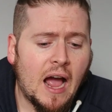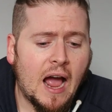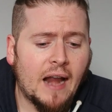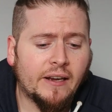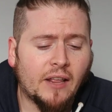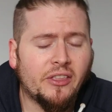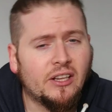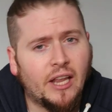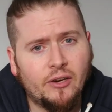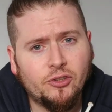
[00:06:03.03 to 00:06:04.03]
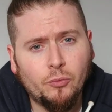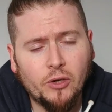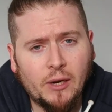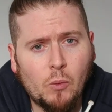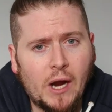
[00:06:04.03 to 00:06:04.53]
And I think letting
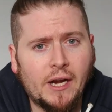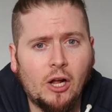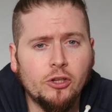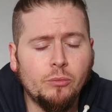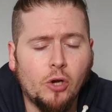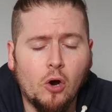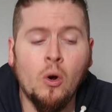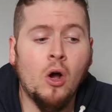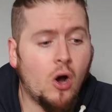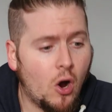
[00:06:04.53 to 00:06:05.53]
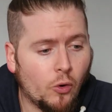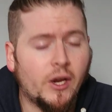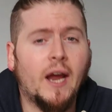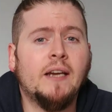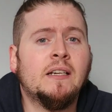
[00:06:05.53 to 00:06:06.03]
someone like Wijnaldum go,
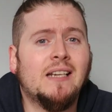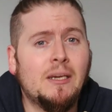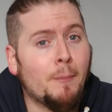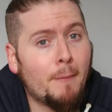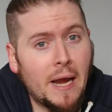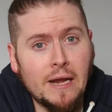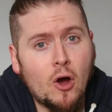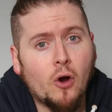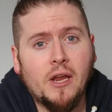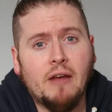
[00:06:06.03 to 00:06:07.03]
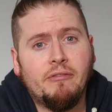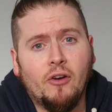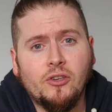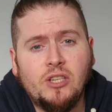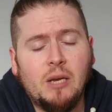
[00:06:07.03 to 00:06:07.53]
okay, he may not get
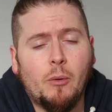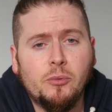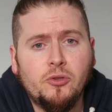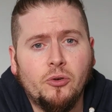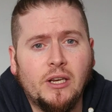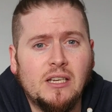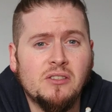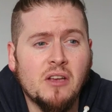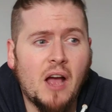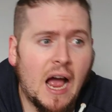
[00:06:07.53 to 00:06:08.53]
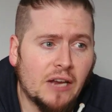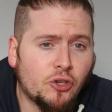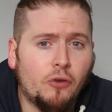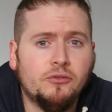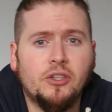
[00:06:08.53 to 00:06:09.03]
first team opportunities
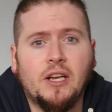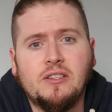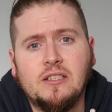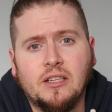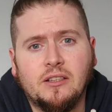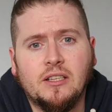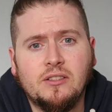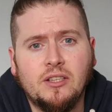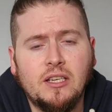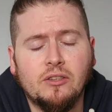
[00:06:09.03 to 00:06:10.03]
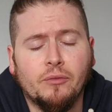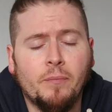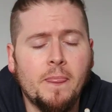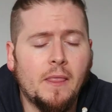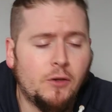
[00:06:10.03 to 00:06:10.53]
as often as he did this
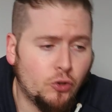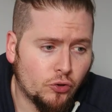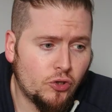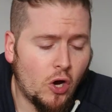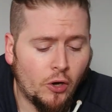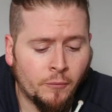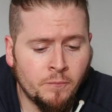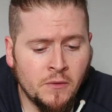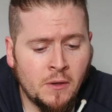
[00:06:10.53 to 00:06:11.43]
season, just gone.